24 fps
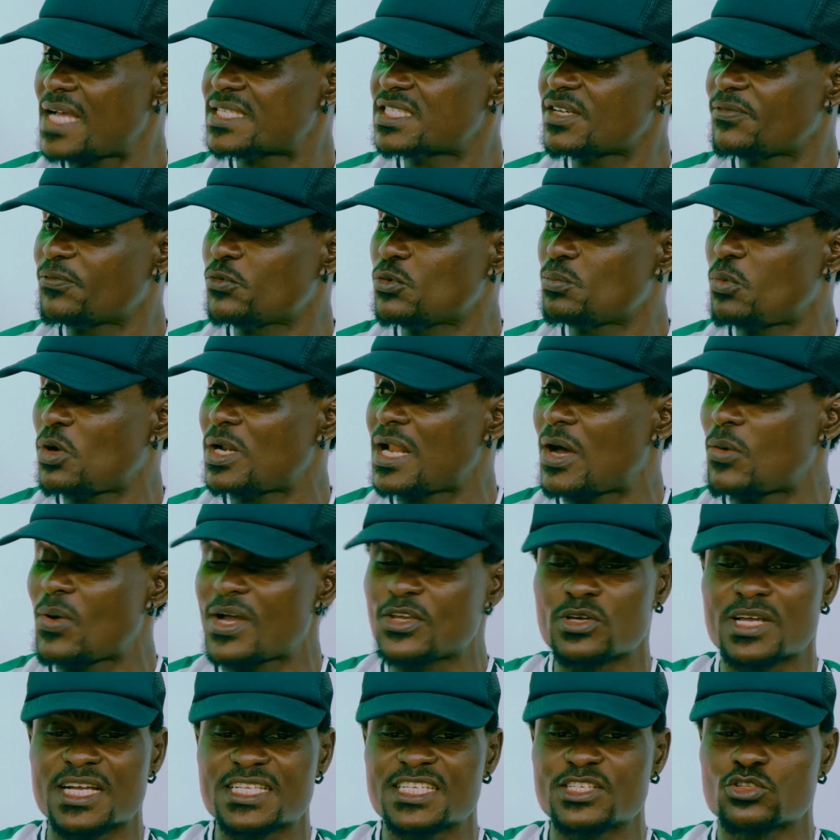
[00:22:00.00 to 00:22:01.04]
as a footballer, when
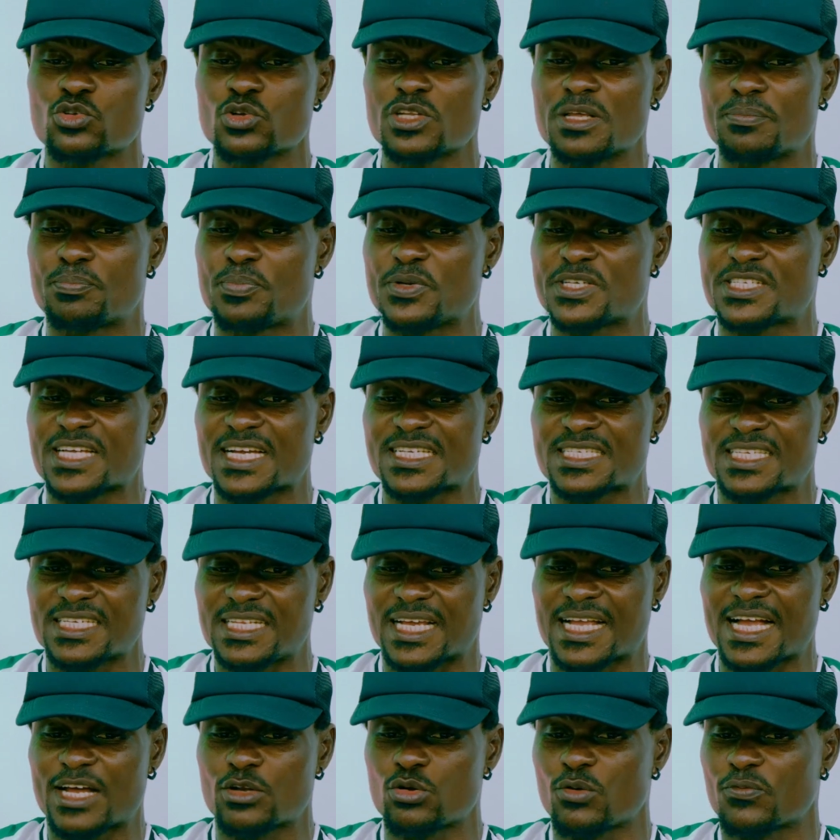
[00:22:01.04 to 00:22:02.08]
you get into the pitch and see the
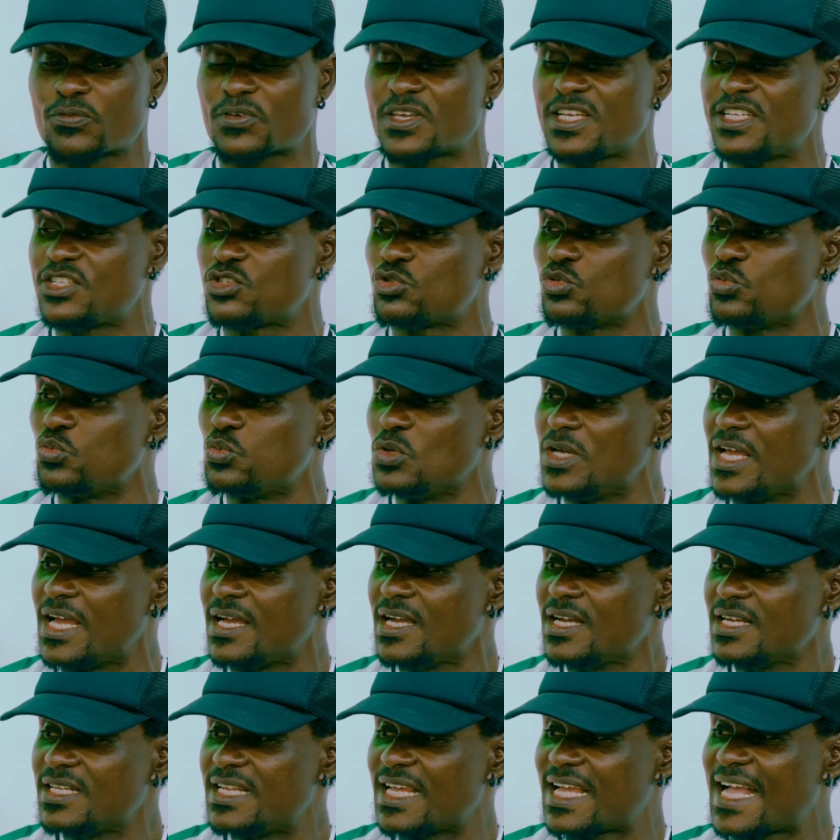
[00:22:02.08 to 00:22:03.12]
kind of kit you wear,
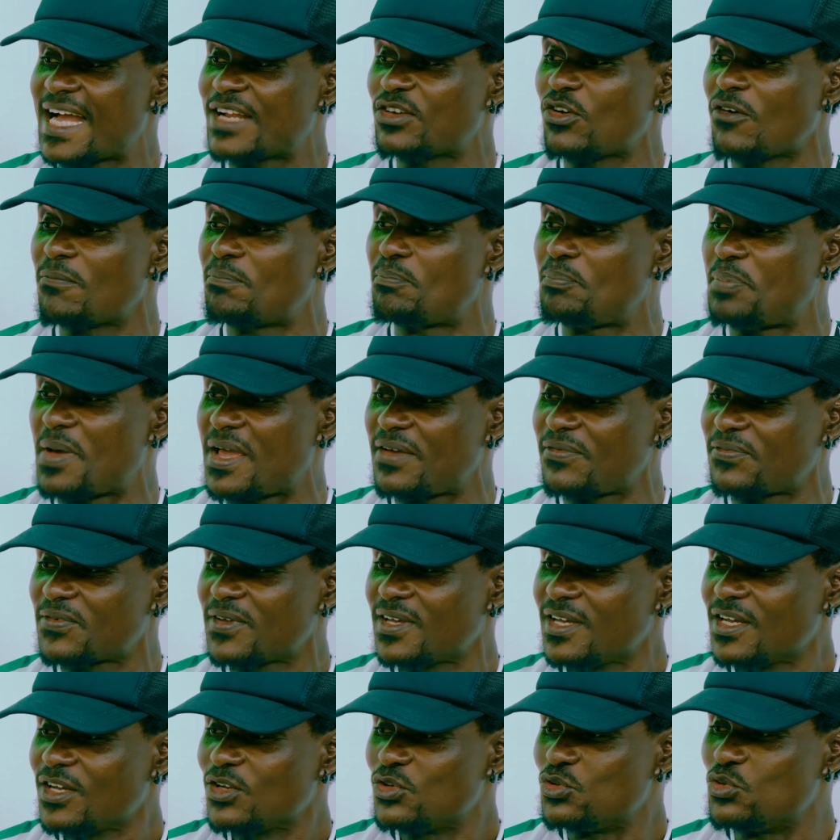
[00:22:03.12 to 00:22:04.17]
the kind of perf
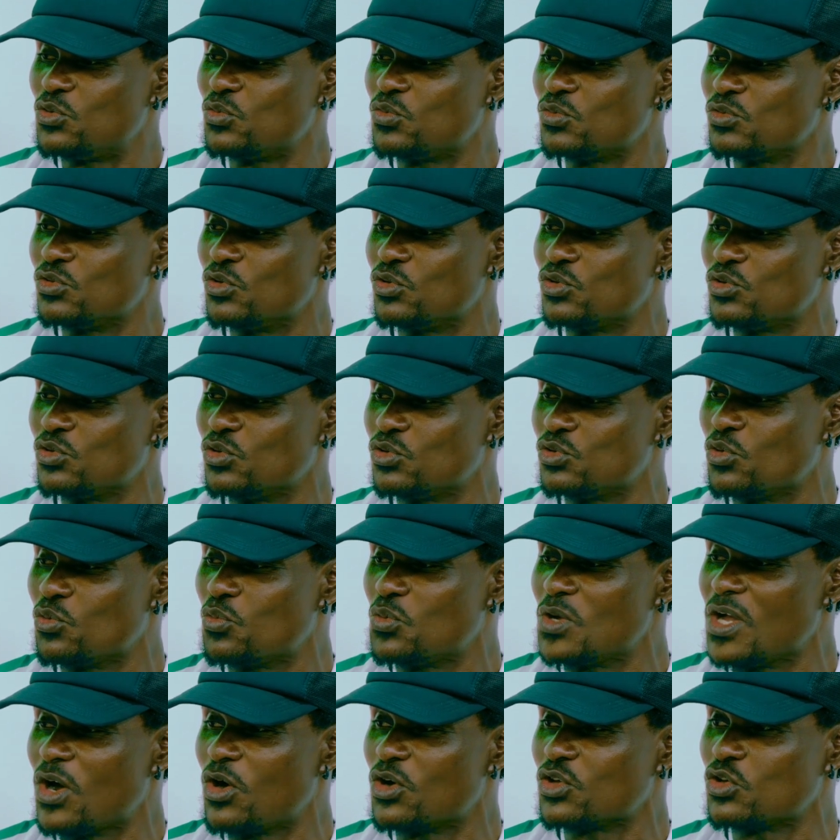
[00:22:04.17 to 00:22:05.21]
you
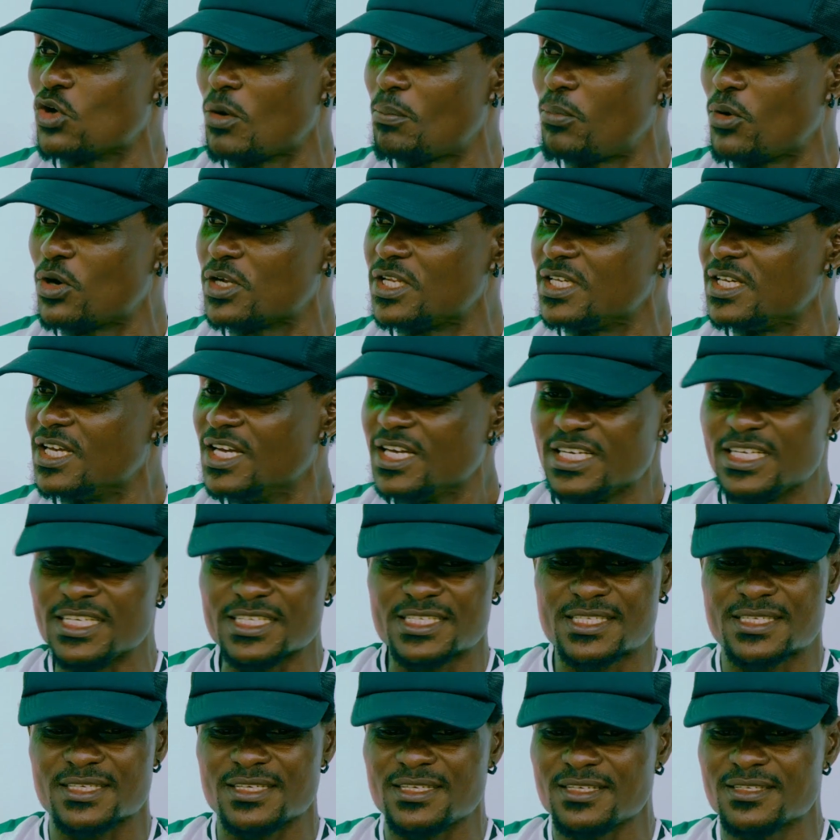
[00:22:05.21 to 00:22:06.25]
wear on your body,
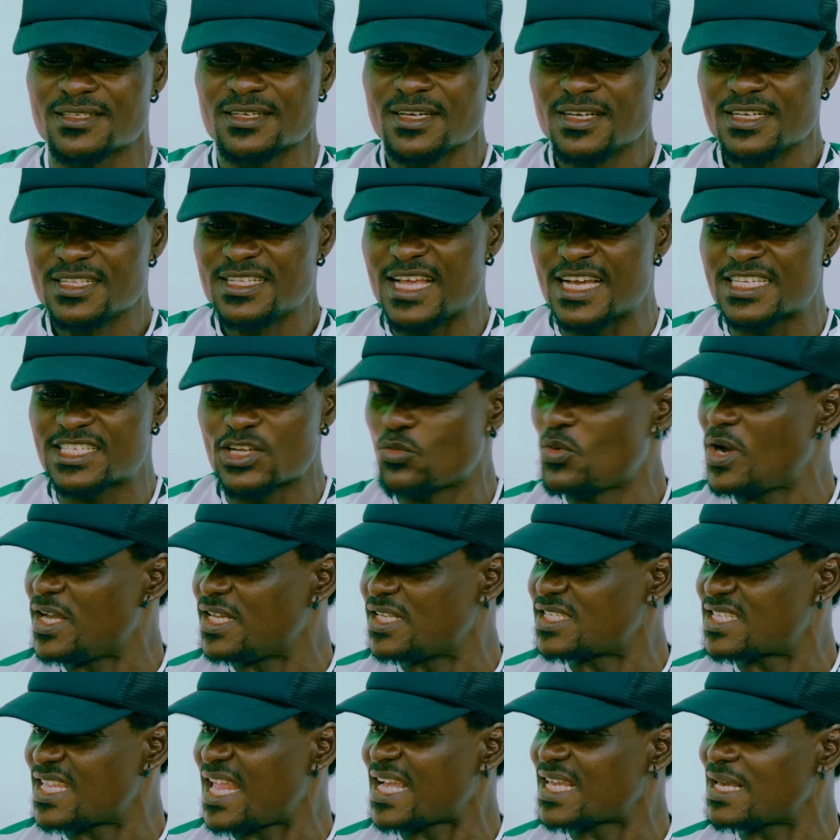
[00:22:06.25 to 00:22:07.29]
there's a way,
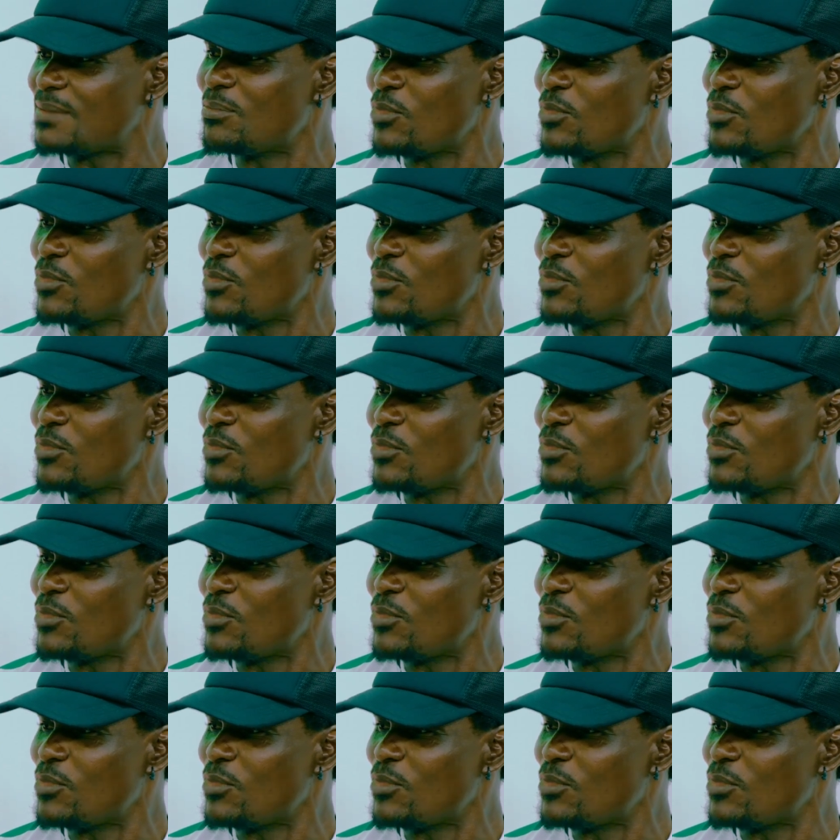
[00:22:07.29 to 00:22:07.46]
it's like a